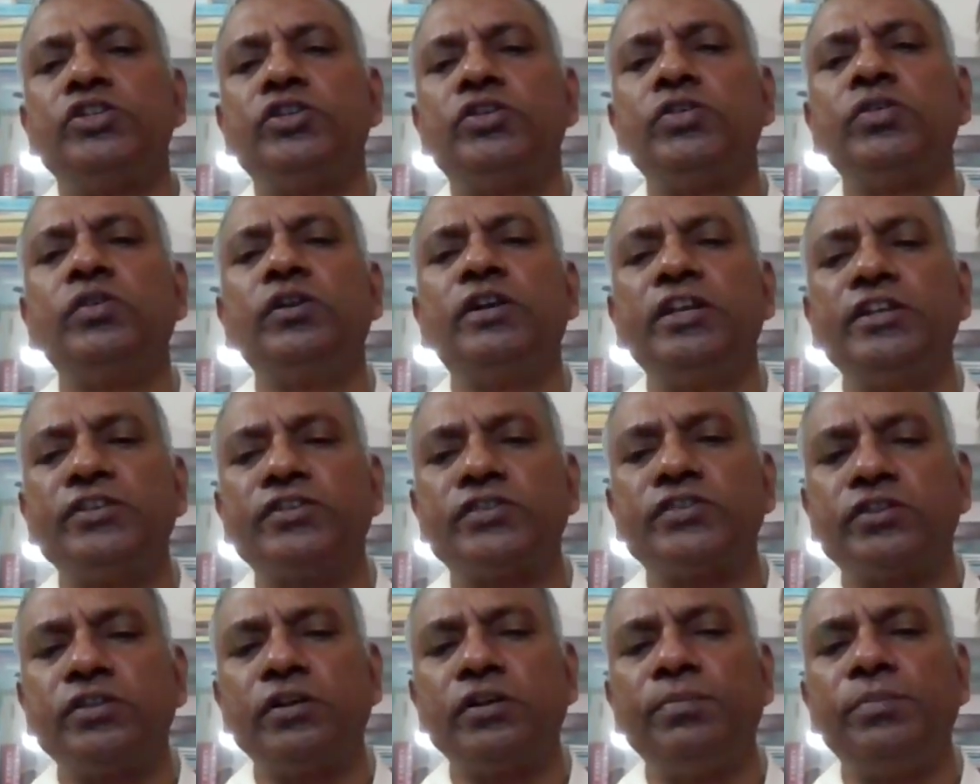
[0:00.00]
to
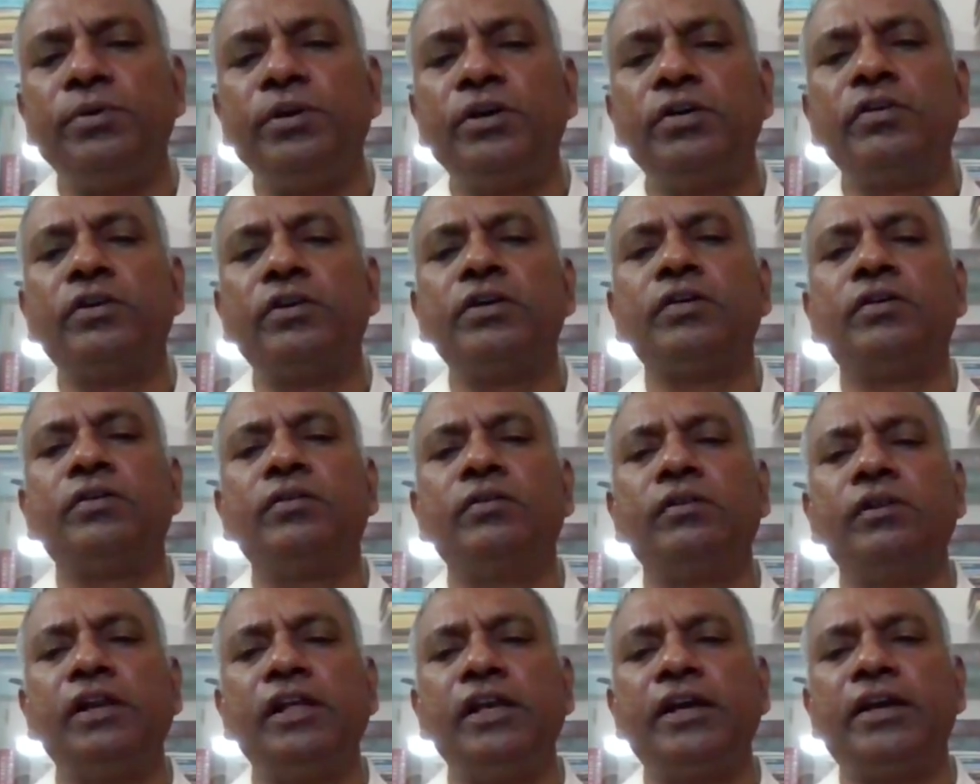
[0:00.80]
distribute
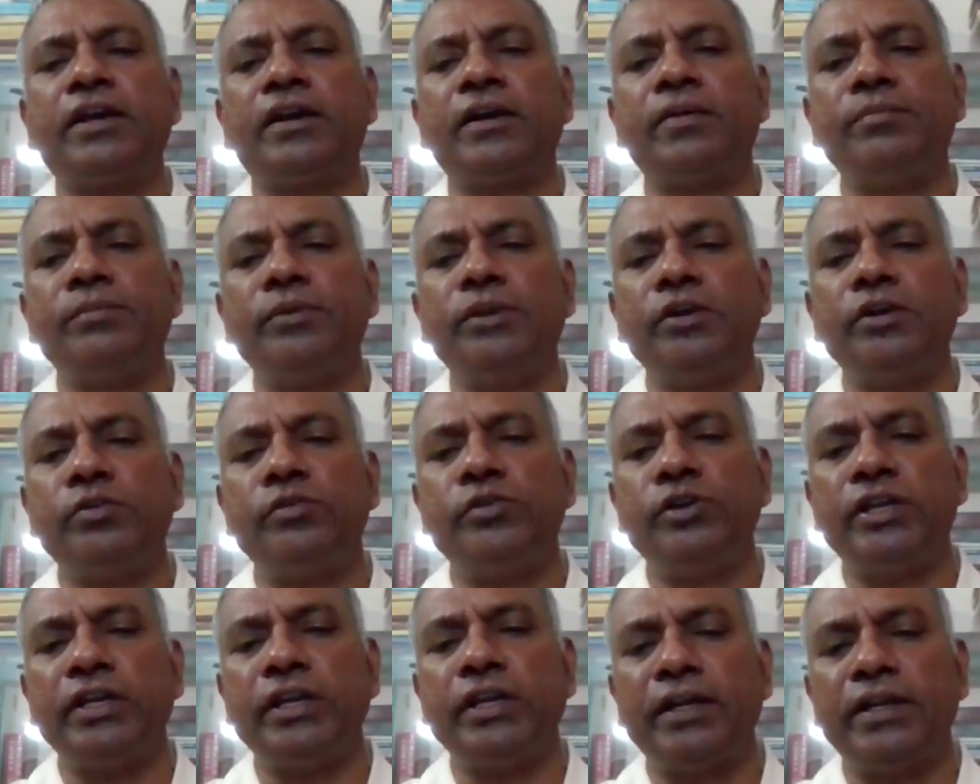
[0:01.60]
Holy
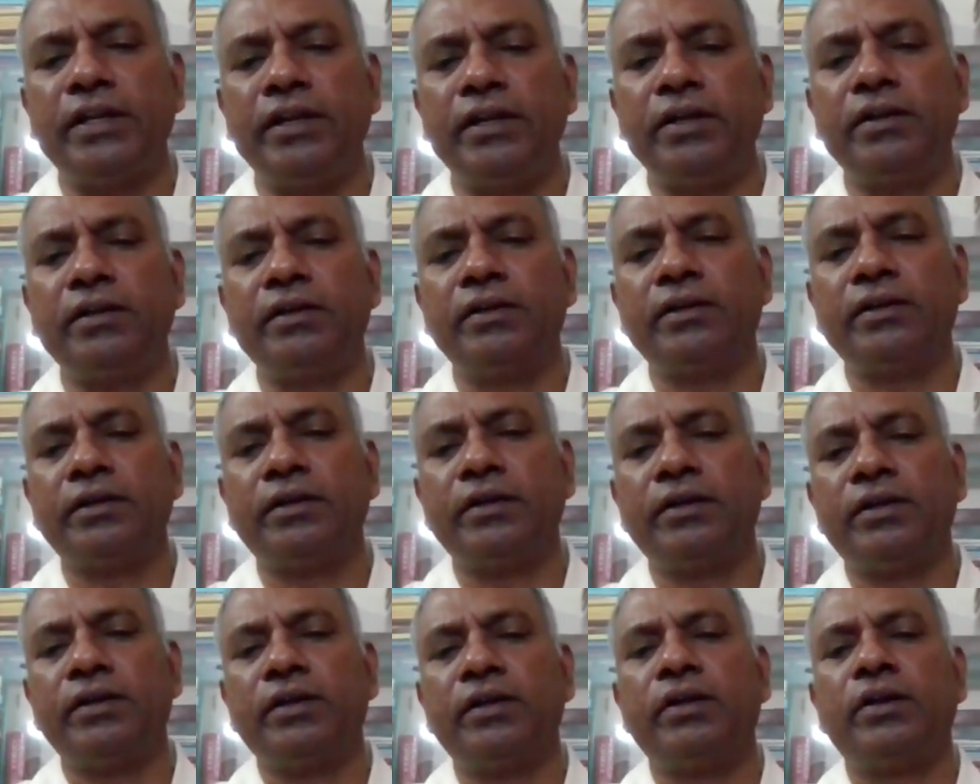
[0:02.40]
Communion
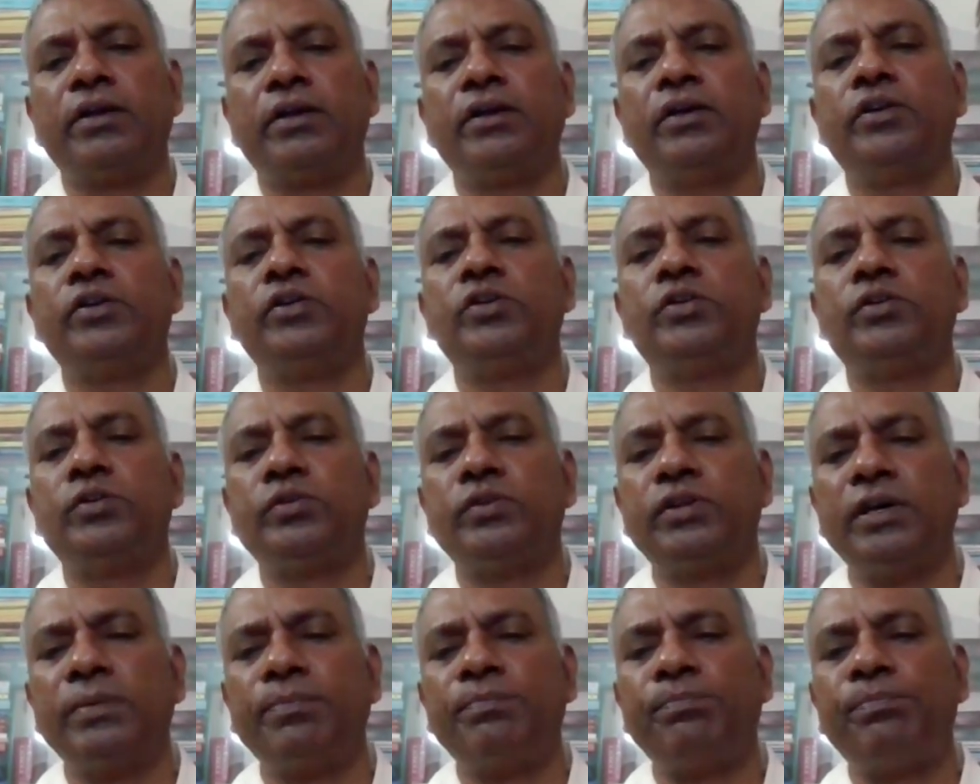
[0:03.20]

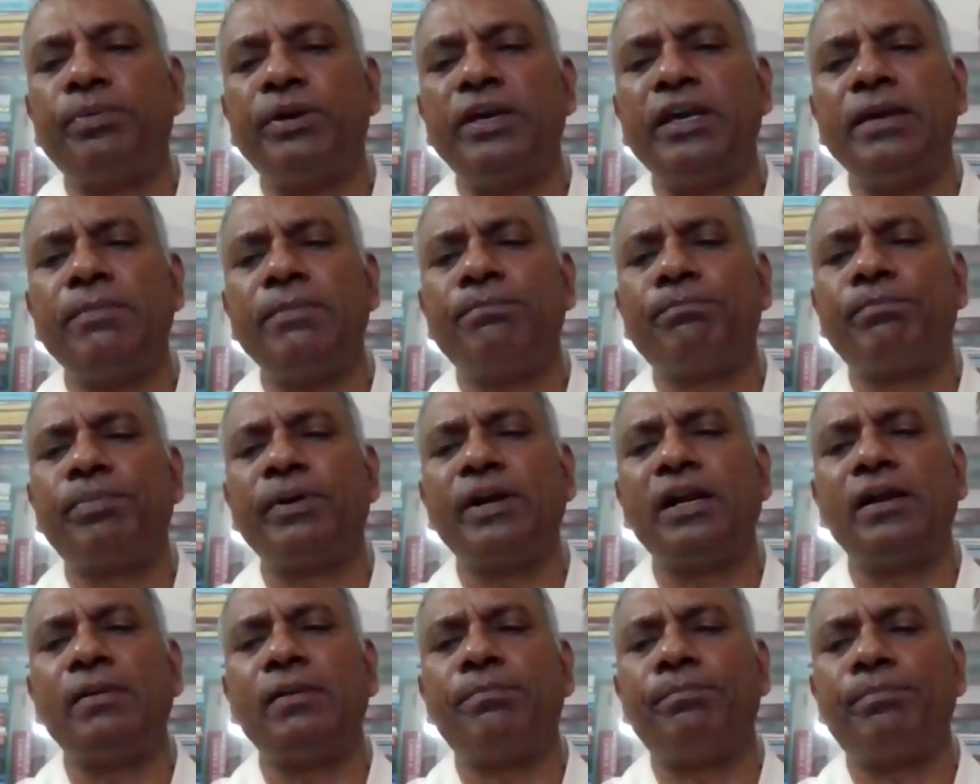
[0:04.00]
to the
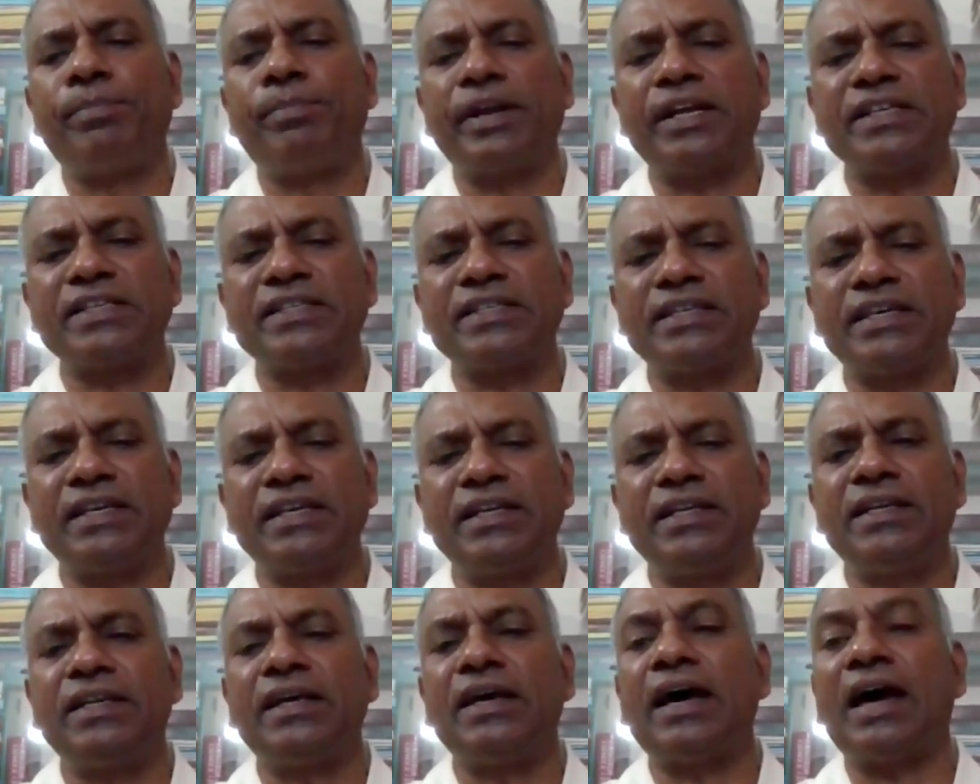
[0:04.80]
people
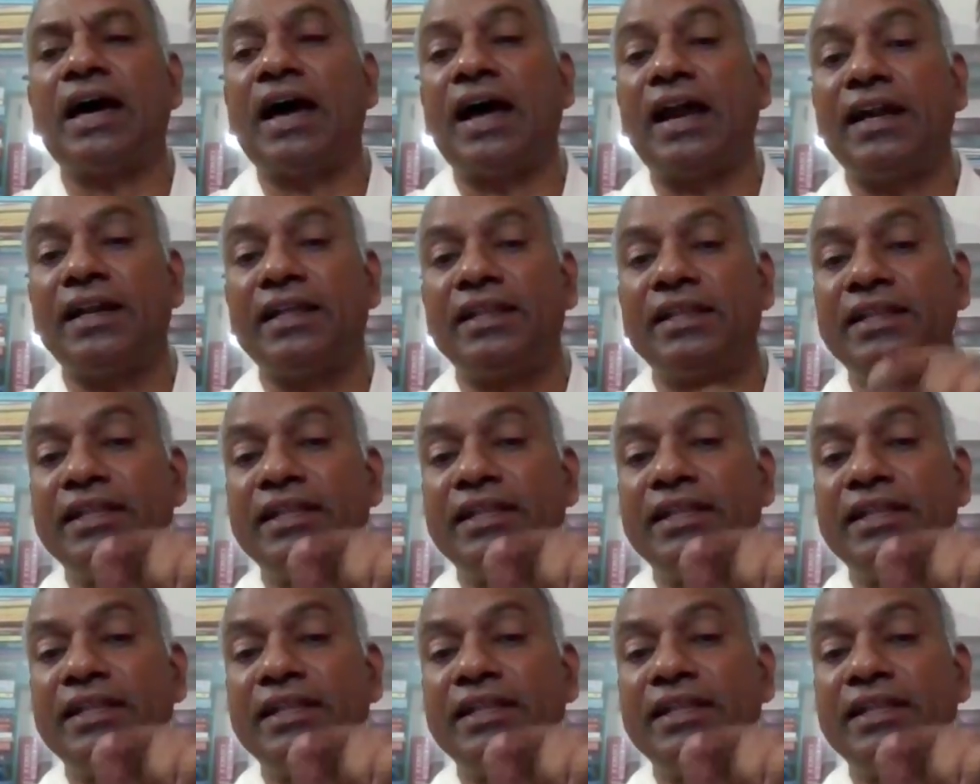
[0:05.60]
present at